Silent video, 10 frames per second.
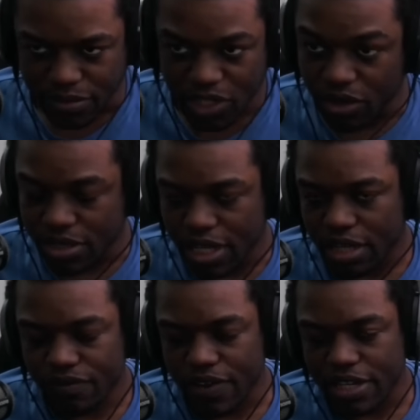you can take
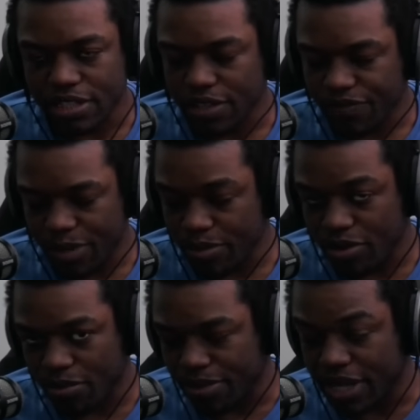advantage of. People
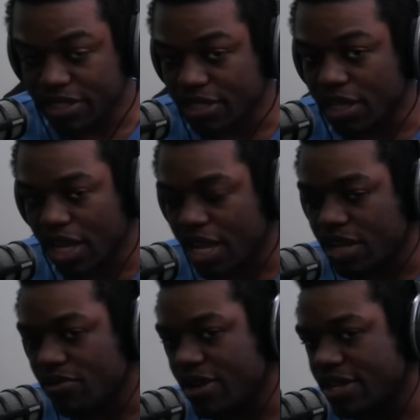are playing junk
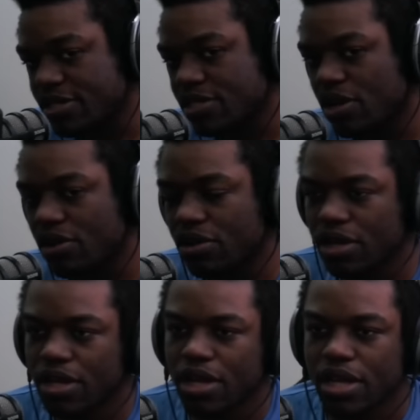anyways, so
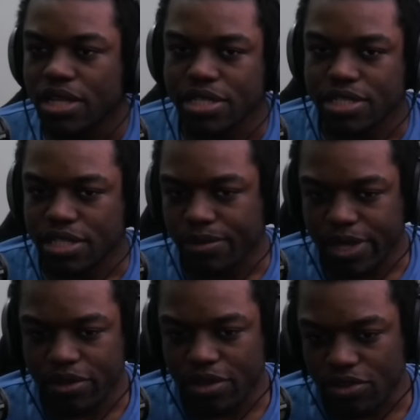this is something
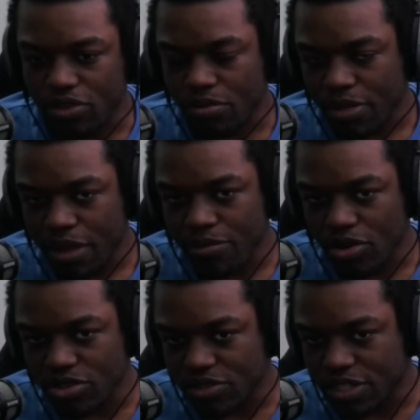you could do. Play
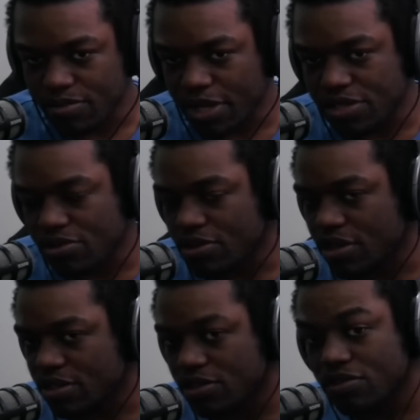Mojo and Space Stone
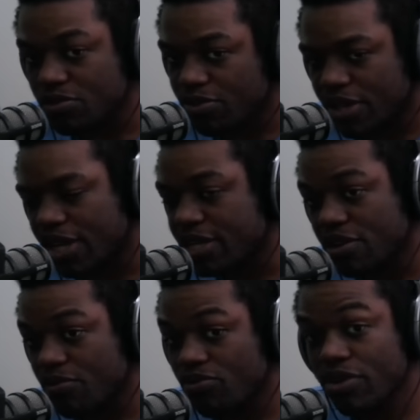on two, play like
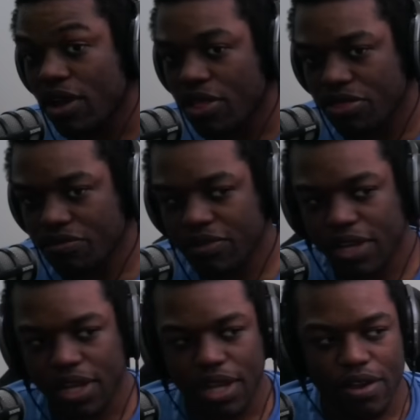Debris on
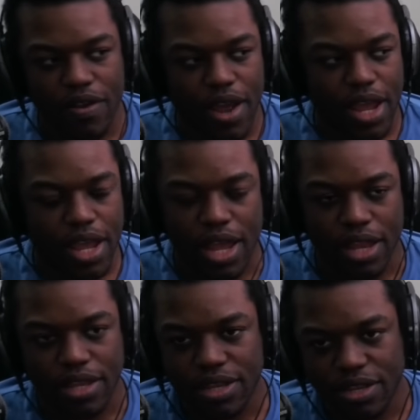three, right?
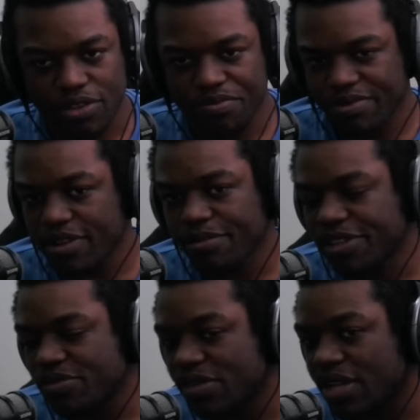And you pretty
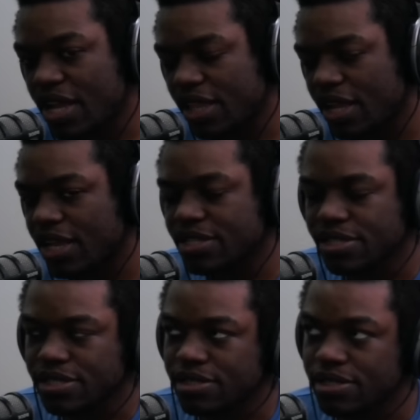much win that lane
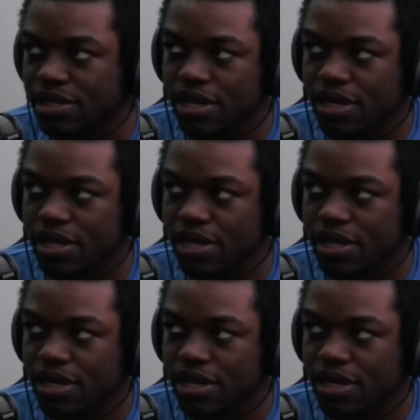since